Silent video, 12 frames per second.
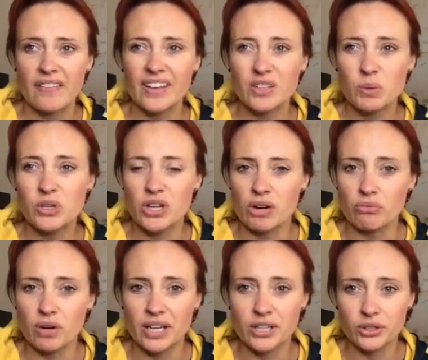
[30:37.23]
that's when you get
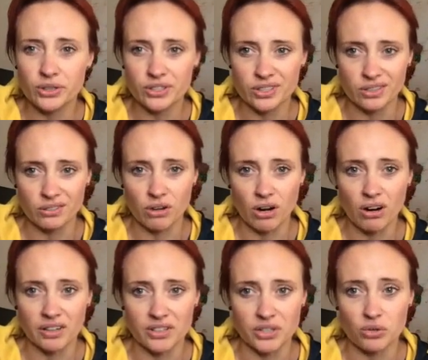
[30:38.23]
really good at your
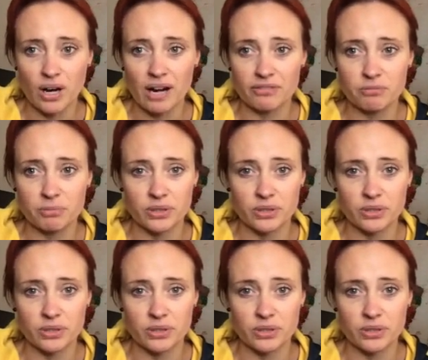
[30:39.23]
art and your craft,